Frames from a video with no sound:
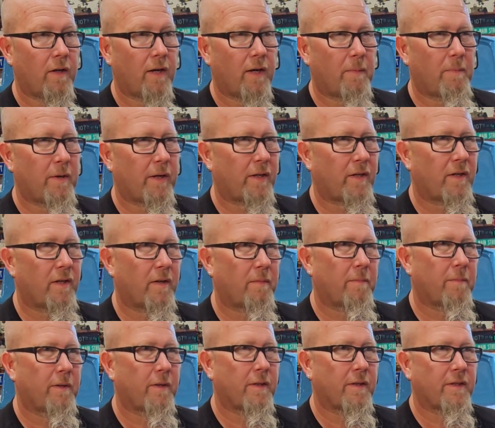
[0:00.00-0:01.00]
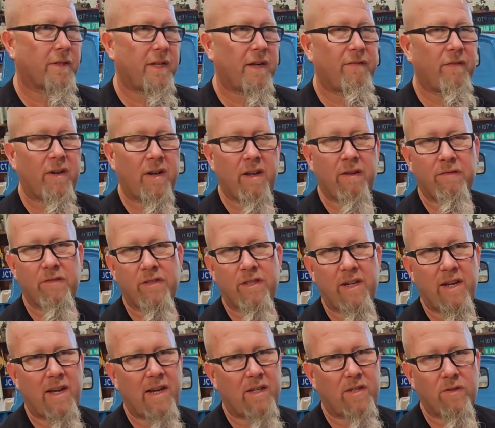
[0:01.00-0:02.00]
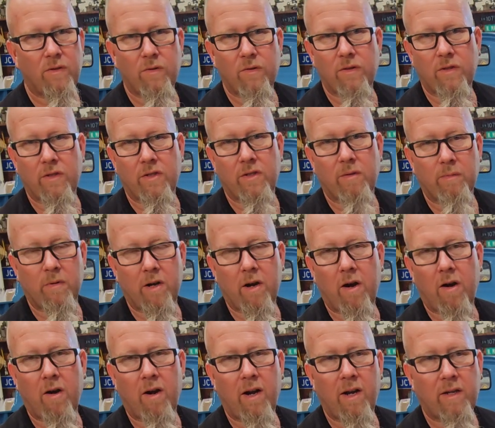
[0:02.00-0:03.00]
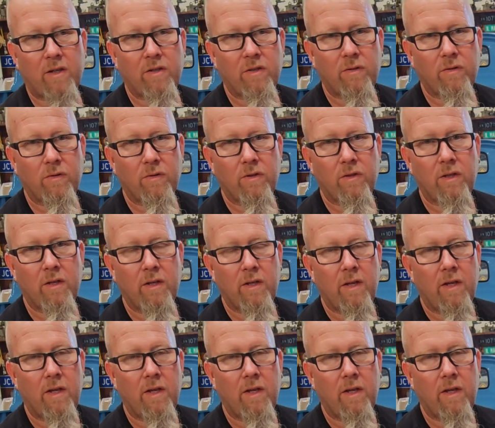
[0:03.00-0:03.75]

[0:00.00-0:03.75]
I picked up 7 FC axles and some car axles.